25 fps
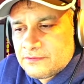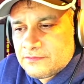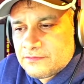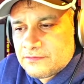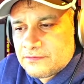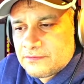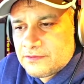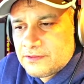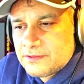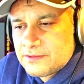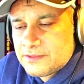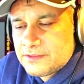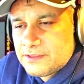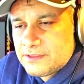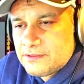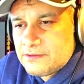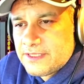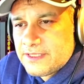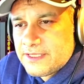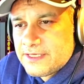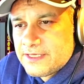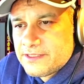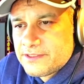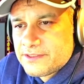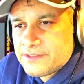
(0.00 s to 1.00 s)
Until
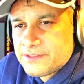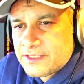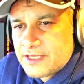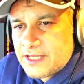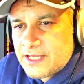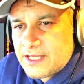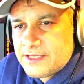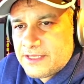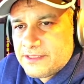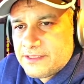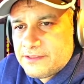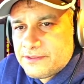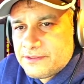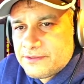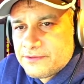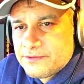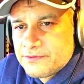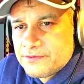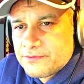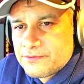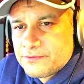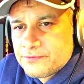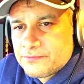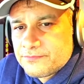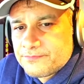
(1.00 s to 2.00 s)
they decide
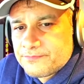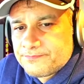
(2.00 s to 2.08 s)
to